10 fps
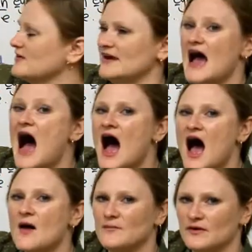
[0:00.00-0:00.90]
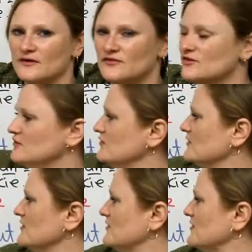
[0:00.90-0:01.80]
say a pair of shoes.
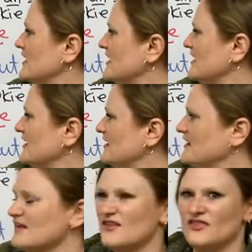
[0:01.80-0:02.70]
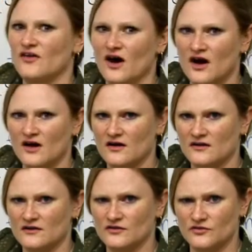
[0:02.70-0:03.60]
You're going to say the
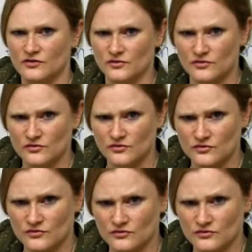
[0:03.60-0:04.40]
shoes.